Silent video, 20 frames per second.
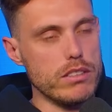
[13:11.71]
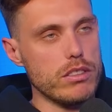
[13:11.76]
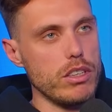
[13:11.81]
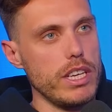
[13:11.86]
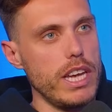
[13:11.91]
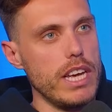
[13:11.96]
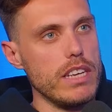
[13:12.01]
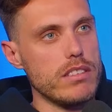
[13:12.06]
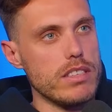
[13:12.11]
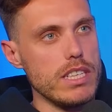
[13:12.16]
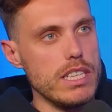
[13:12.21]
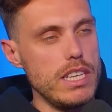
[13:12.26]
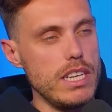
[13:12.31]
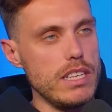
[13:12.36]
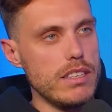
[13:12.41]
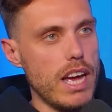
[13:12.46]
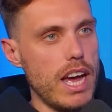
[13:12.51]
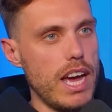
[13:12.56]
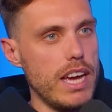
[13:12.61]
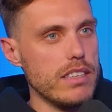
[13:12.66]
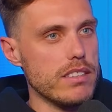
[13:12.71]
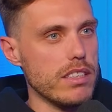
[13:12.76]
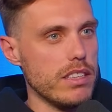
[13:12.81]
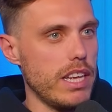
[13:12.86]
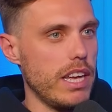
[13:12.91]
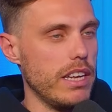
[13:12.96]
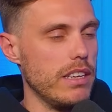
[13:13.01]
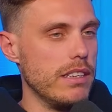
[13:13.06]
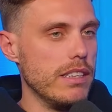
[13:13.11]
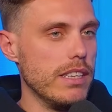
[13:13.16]
So Sydney days, and
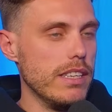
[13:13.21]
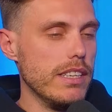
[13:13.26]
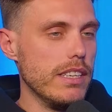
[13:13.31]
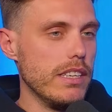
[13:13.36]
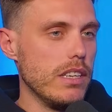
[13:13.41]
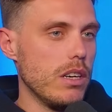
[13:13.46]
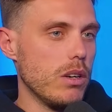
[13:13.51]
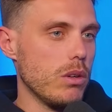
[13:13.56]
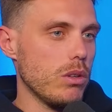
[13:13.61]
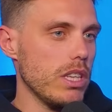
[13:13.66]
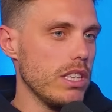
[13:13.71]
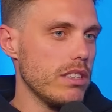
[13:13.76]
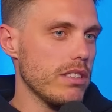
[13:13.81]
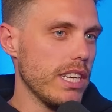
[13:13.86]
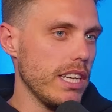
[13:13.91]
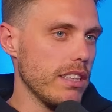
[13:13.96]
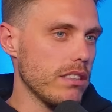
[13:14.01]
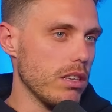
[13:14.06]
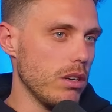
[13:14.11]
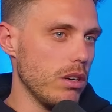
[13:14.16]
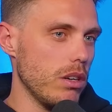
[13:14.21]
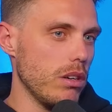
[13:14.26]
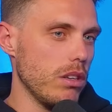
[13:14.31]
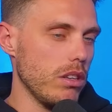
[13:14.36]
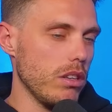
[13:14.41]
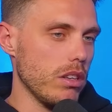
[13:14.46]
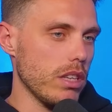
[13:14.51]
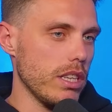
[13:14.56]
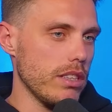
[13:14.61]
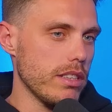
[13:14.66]
then let's get to
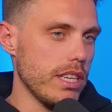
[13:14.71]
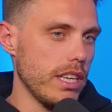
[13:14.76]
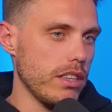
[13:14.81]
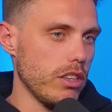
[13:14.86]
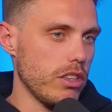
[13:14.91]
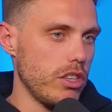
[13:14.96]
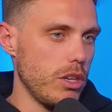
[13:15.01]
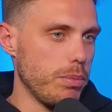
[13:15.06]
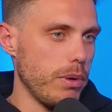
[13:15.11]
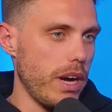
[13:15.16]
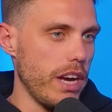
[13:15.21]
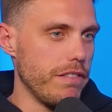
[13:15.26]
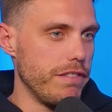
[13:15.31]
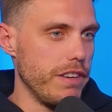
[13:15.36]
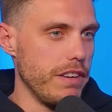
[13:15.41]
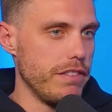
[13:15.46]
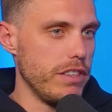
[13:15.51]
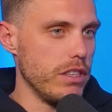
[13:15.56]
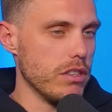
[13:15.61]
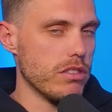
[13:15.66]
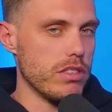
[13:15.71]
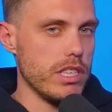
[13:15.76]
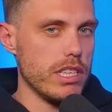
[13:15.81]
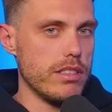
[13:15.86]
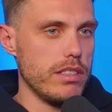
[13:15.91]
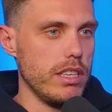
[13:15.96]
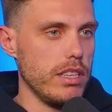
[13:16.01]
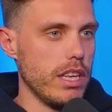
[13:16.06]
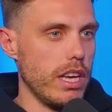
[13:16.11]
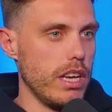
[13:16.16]
you played 50 or
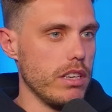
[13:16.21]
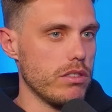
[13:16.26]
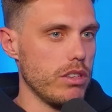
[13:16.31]
60 there,